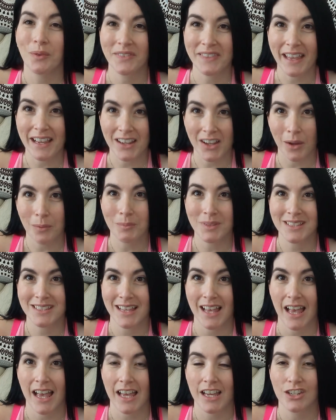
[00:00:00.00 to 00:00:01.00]
with that gum
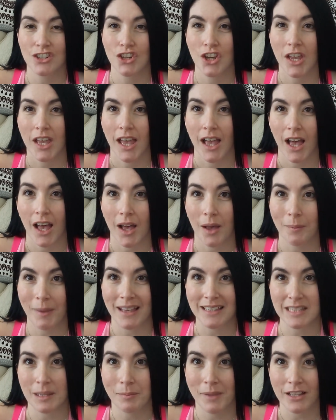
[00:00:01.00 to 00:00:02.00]
massage,
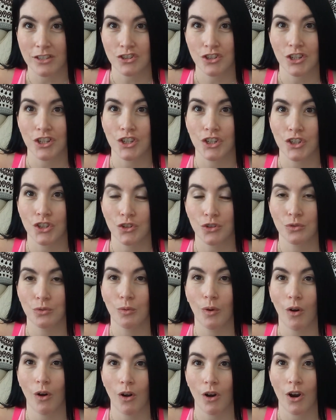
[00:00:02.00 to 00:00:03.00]
as I mentioned,
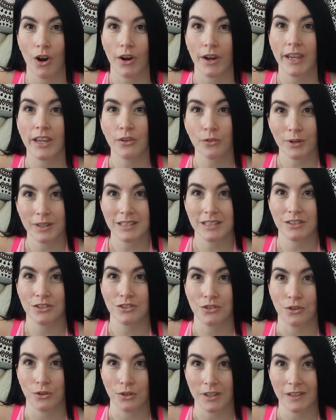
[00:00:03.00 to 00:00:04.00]
you are increasing
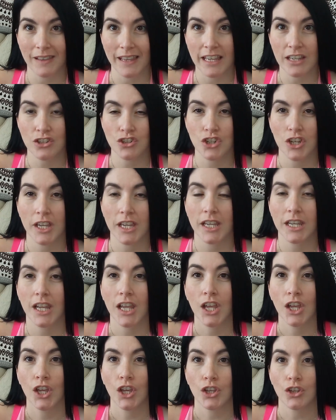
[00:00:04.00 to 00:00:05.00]
circulation,
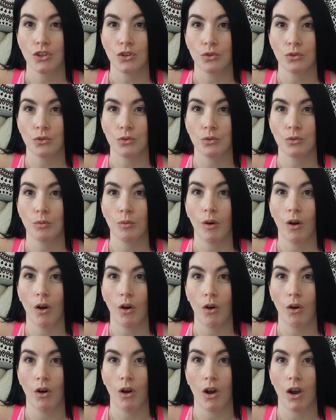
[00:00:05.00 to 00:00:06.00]
you
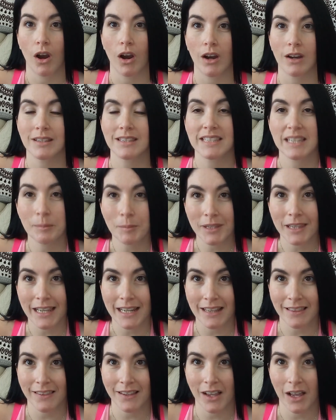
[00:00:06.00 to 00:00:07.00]
are
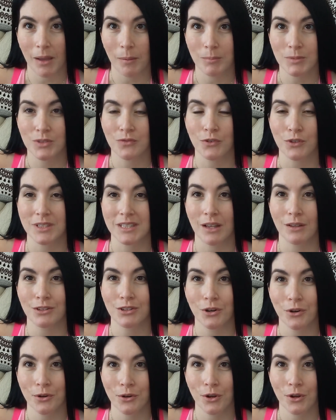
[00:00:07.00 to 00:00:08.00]
stimulating the gums for cell
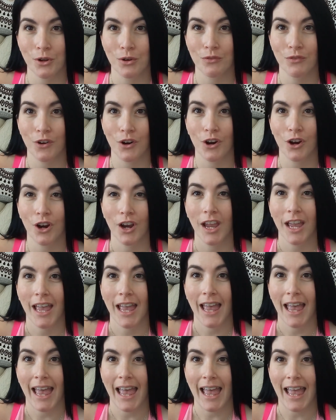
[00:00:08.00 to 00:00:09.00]
turnover,
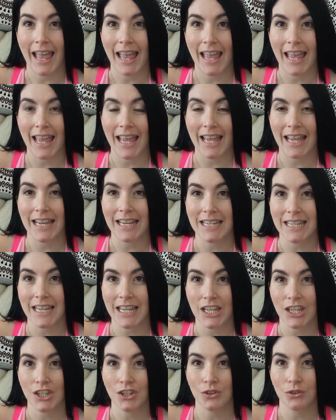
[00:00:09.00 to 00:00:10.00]
and
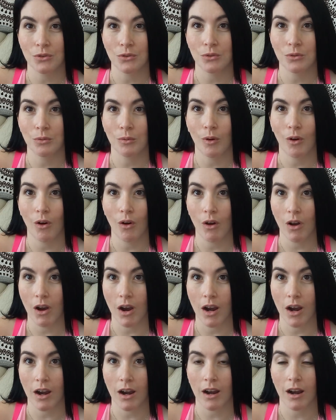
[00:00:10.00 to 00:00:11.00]
you
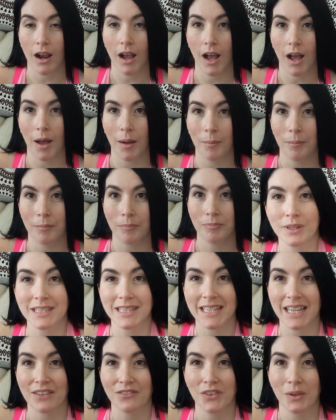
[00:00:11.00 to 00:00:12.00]
are
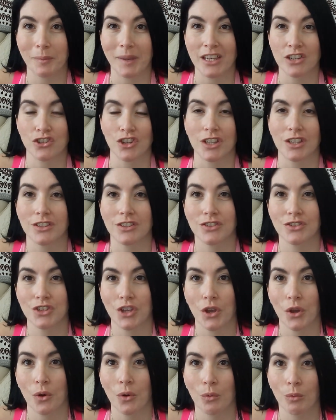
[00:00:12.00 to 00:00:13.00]
increasing inflammation.
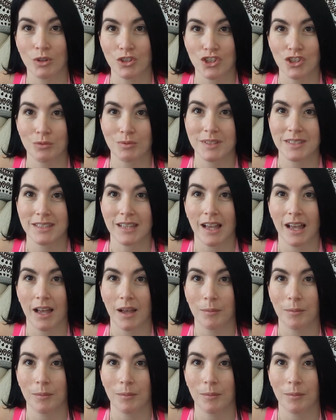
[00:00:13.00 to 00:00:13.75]
So what she was,